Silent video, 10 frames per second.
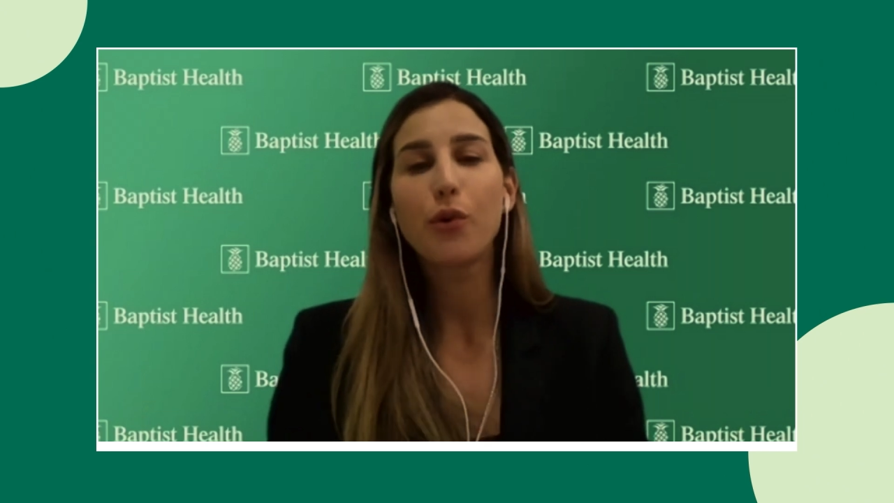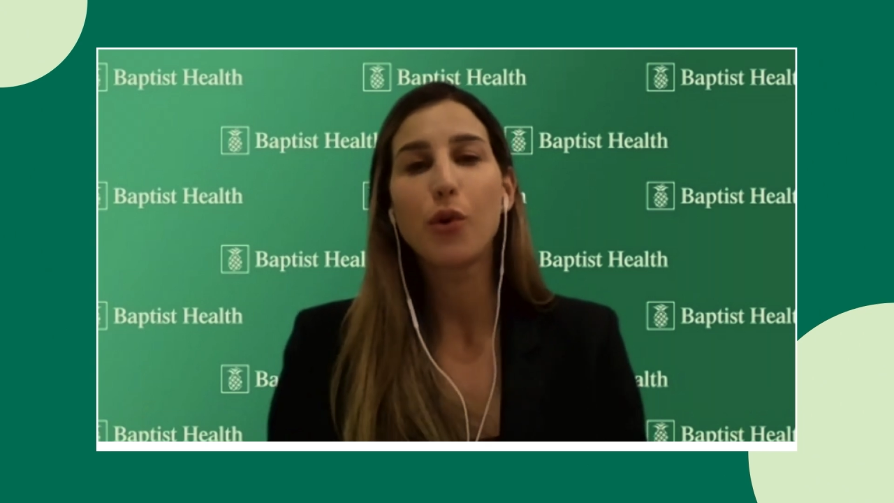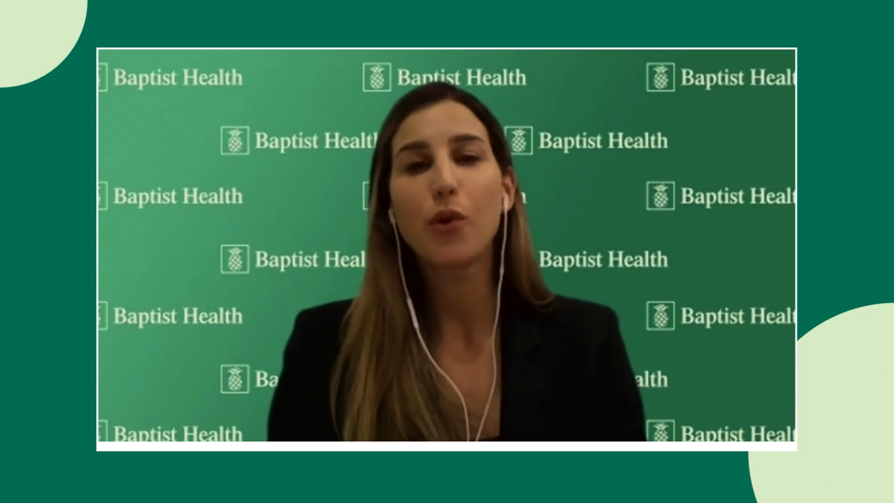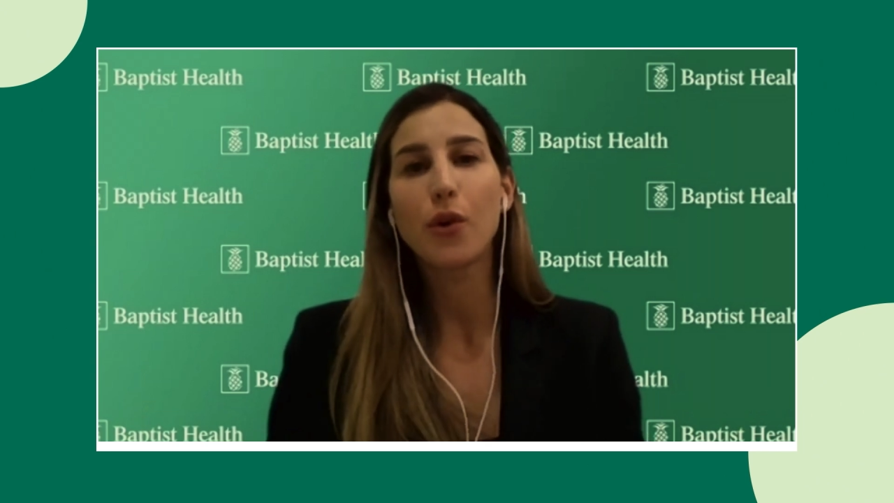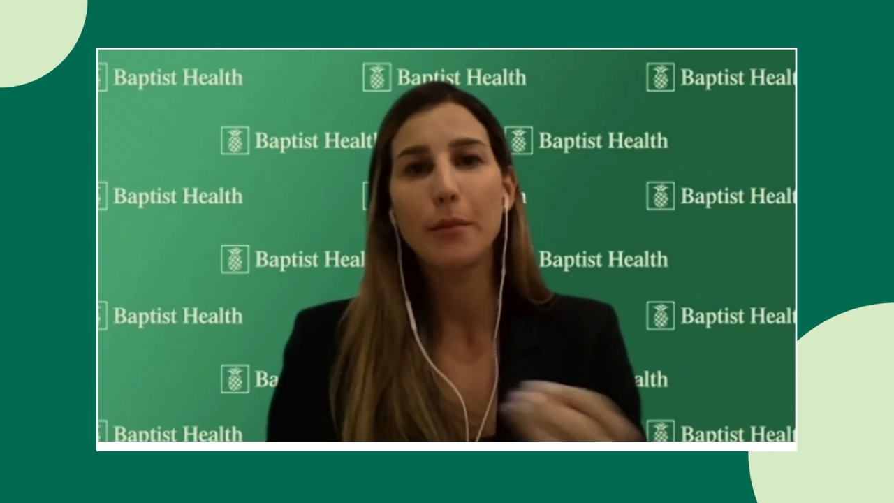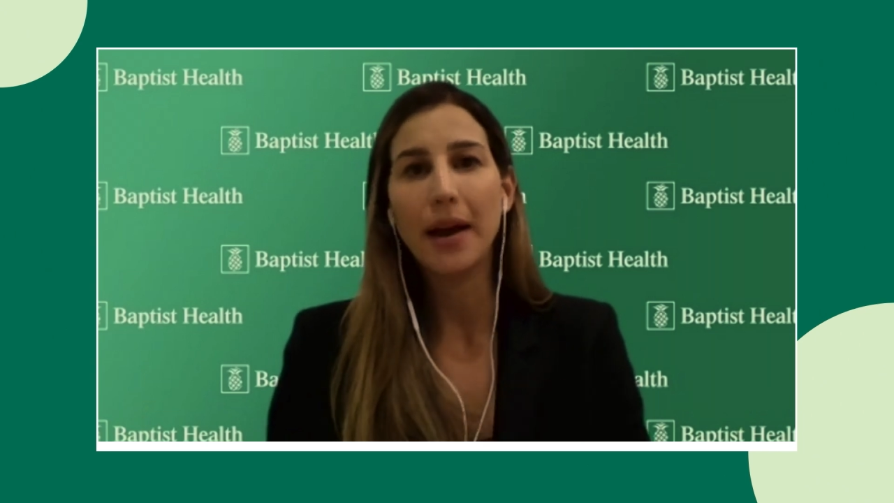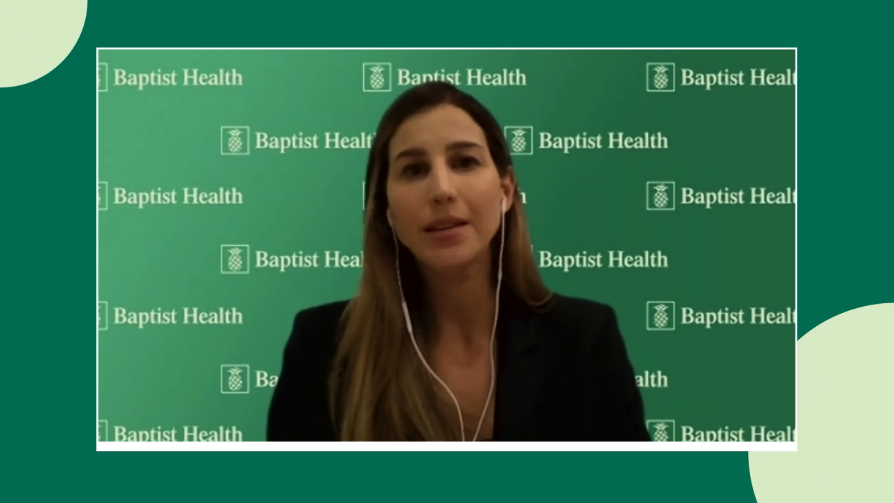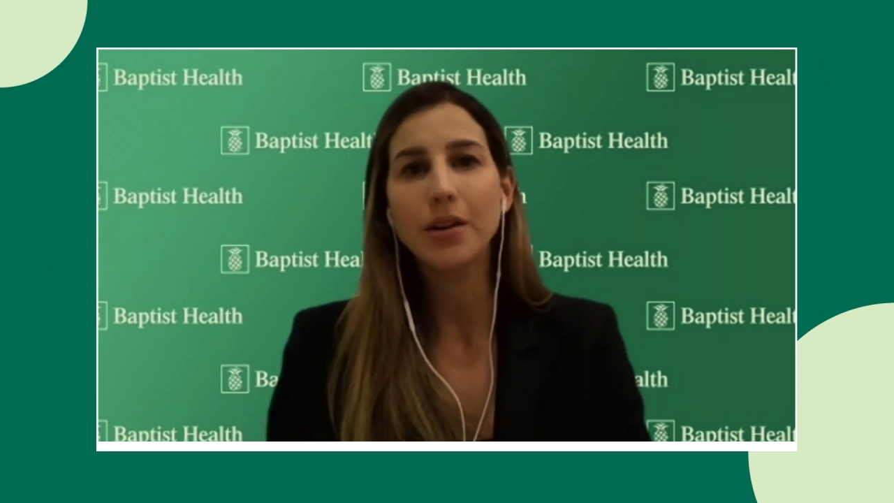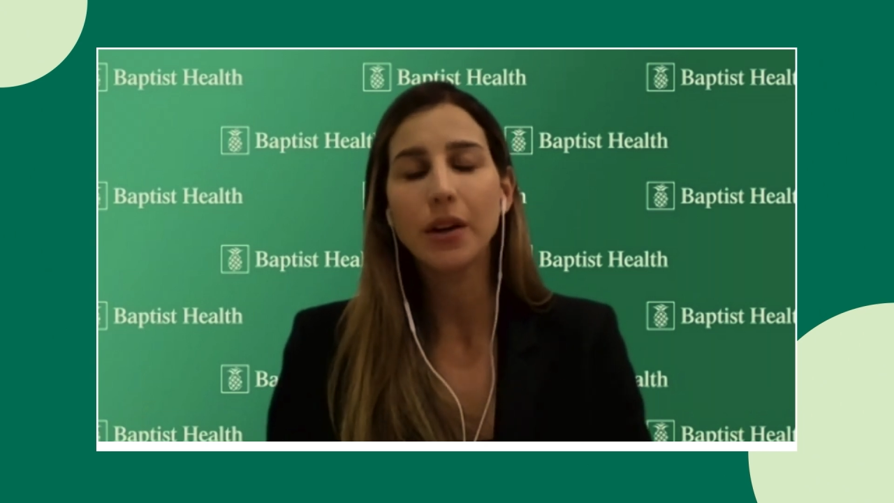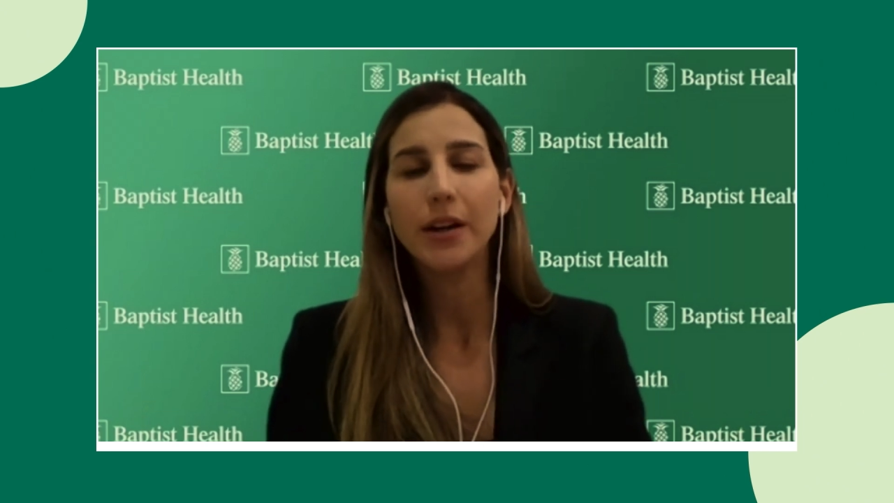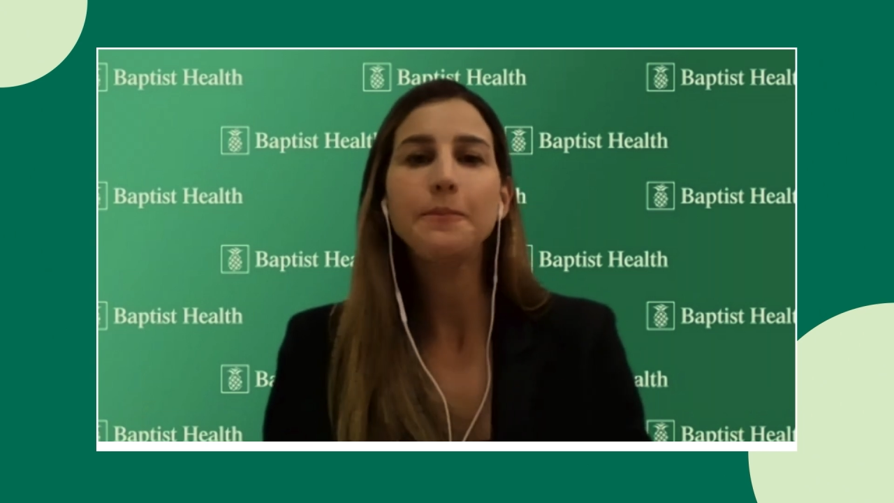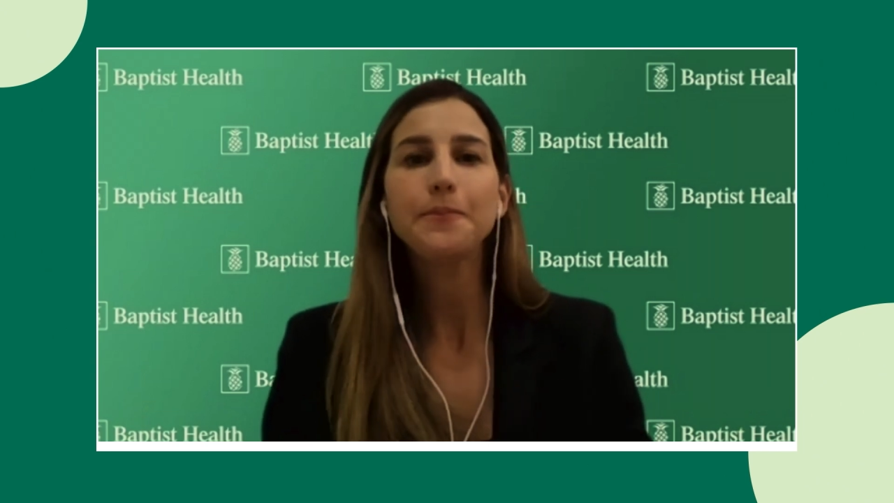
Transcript: for the bacteria,